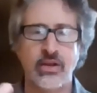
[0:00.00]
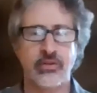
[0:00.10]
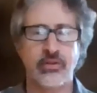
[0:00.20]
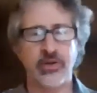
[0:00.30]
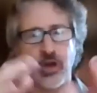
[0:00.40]

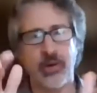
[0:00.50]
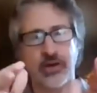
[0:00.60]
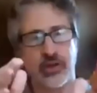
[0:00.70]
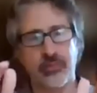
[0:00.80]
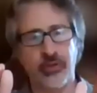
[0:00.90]
So, I mean, to go
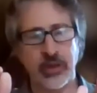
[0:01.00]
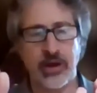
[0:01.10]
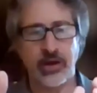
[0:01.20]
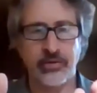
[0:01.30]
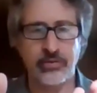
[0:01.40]
back to the point
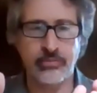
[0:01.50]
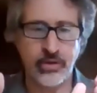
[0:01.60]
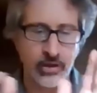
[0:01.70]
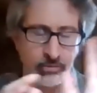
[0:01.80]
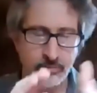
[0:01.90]
about,
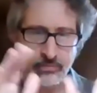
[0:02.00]
you know,